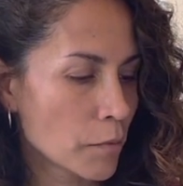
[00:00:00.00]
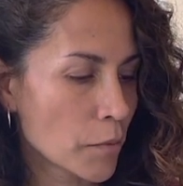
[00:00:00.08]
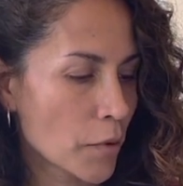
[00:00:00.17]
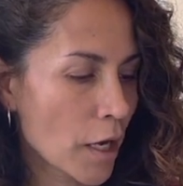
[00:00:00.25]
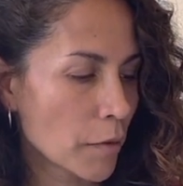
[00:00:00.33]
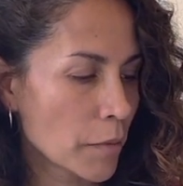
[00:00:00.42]

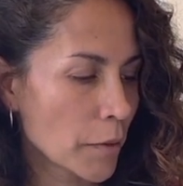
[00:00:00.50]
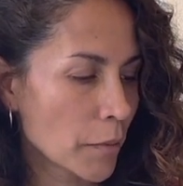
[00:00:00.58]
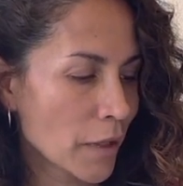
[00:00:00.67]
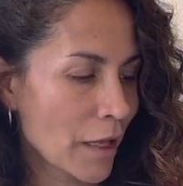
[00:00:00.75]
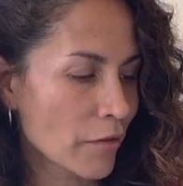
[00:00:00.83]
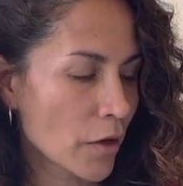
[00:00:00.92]
proud people
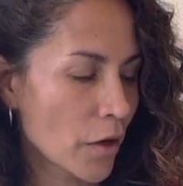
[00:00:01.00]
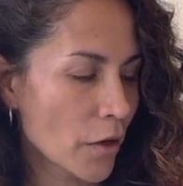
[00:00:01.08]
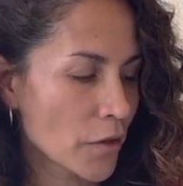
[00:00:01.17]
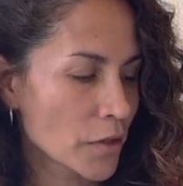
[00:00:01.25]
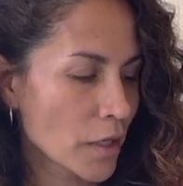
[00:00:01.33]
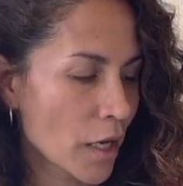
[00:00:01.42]
have a
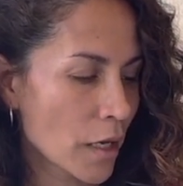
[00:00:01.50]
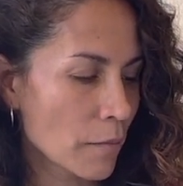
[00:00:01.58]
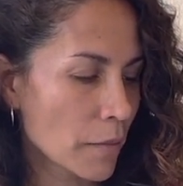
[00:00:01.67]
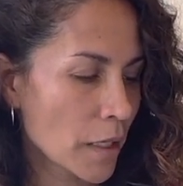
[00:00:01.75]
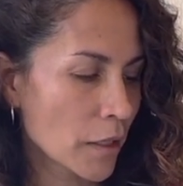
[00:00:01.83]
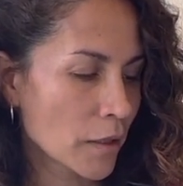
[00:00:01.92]
hard time
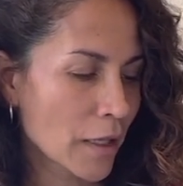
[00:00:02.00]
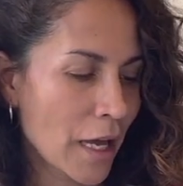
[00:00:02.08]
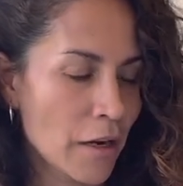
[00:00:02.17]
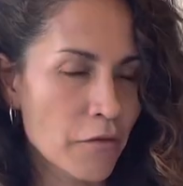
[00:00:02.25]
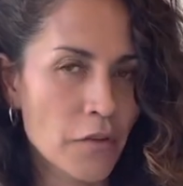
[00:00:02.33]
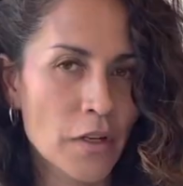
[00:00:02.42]
being
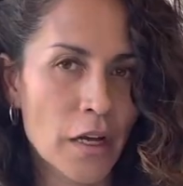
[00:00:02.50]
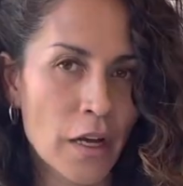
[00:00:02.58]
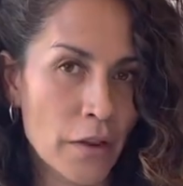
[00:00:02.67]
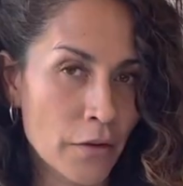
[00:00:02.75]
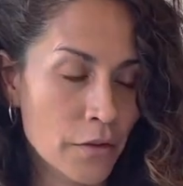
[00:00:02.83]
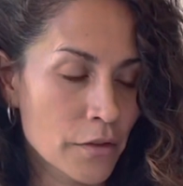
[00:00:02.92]
glad for
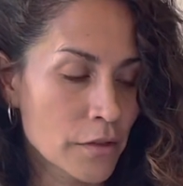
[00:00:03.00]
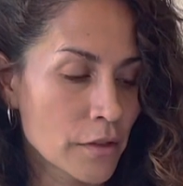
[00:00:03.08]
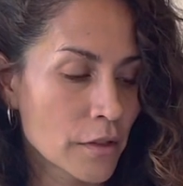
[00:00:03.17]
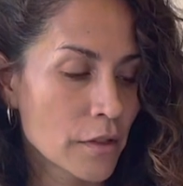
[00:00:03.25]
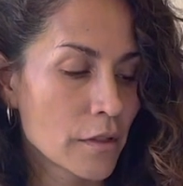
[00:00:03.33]
others'